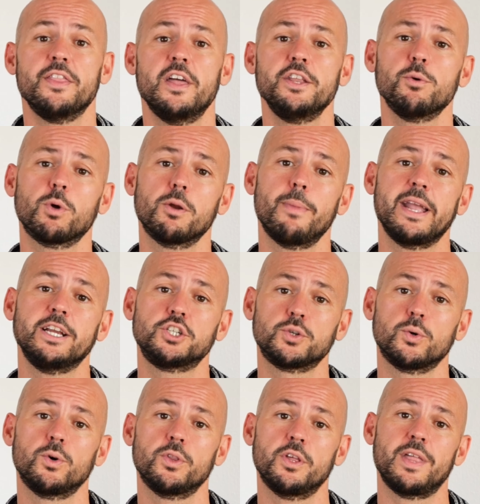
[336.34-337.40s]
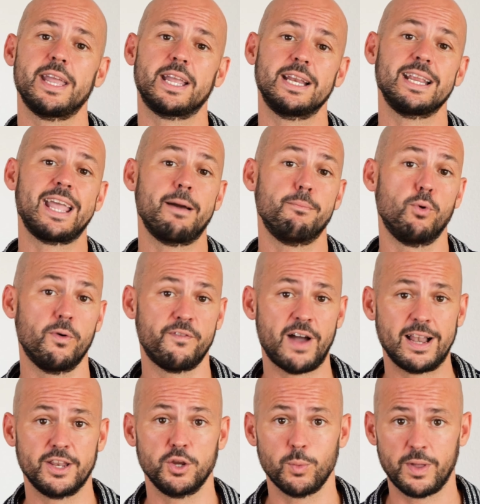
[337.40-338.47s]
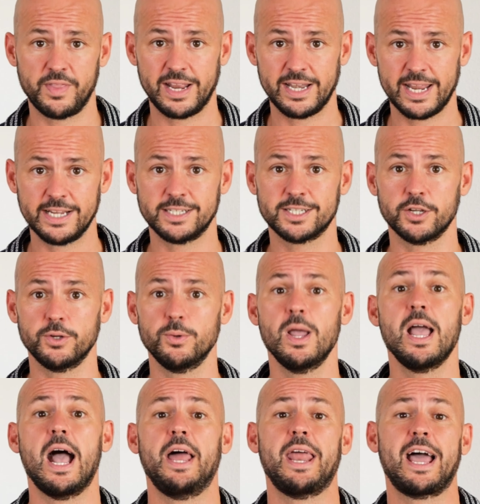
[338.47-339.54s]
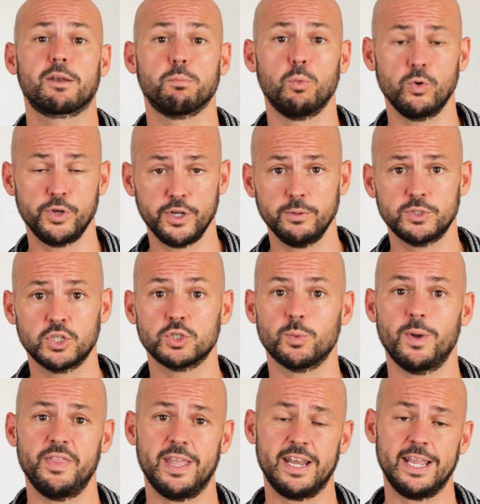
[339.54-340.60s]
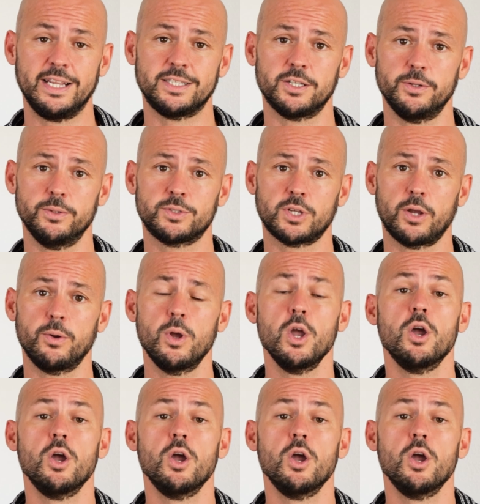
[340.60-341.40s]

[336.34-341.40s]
then you want to make sure that they can get more value when they need to and add more users when they need to. So